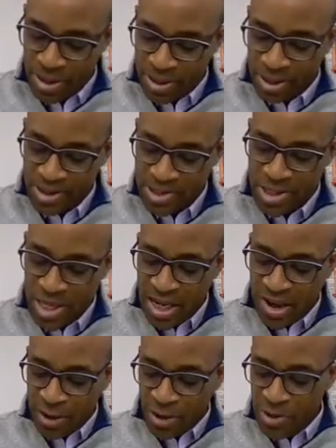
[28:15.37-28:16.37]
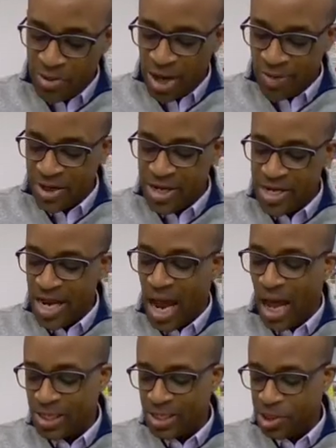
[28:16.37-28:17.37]
Because you could have the
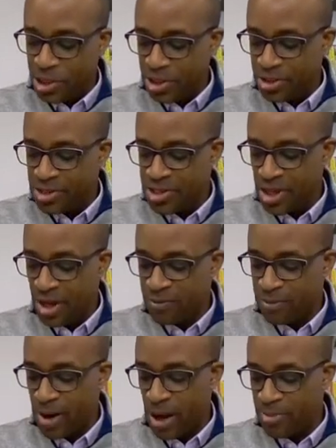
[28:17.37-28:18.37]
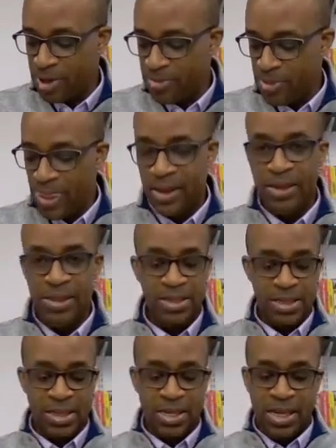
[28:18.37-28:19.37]
knowledge to solve a problem,
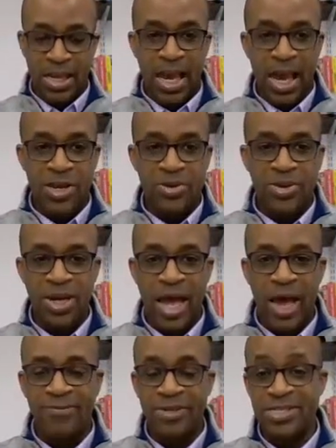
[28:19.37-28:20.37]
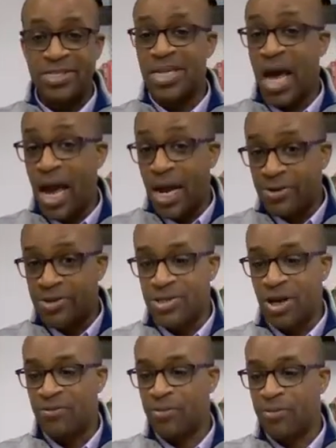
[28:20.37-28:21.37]
and you can have the desire to
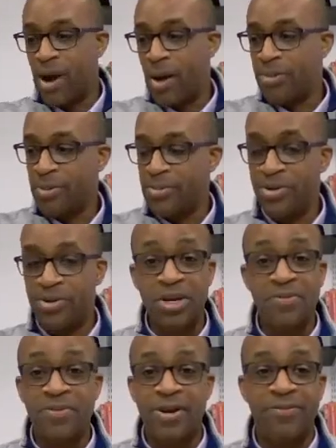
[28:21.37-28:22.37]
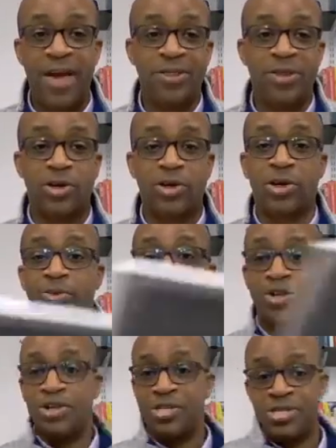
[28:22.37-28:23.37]
solve a problem. You can even have had the
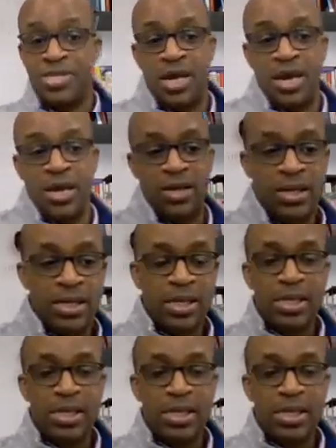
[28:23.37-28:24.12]
courage to see it,